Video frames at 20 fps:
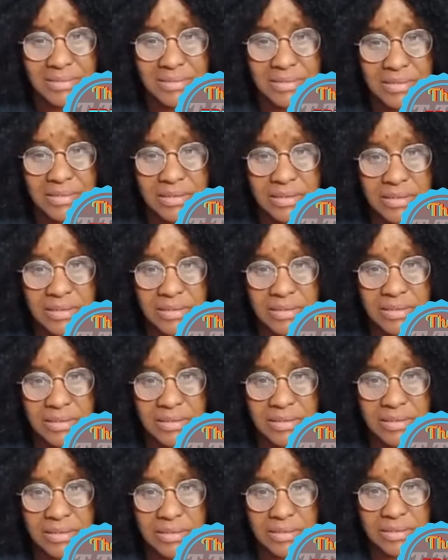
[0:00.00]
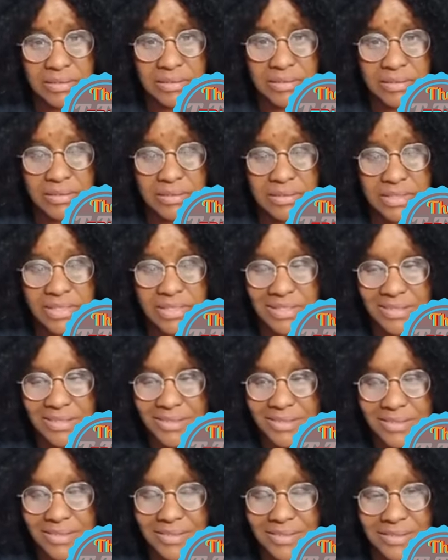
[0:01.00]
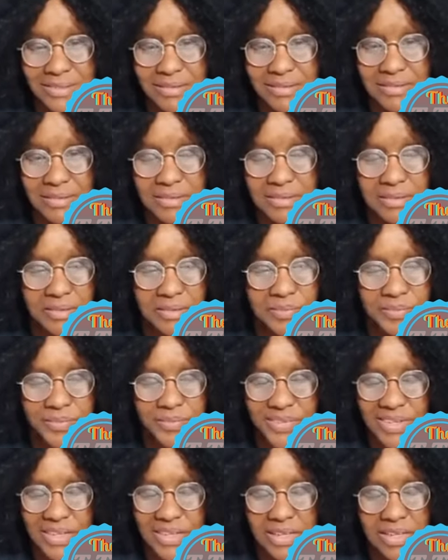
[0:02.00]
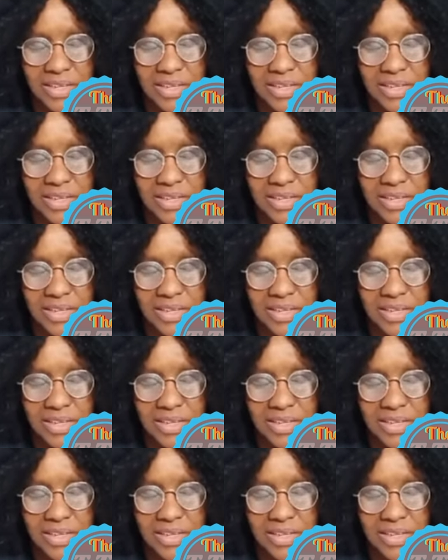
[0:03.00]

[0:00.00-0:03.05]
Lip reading: [no speech]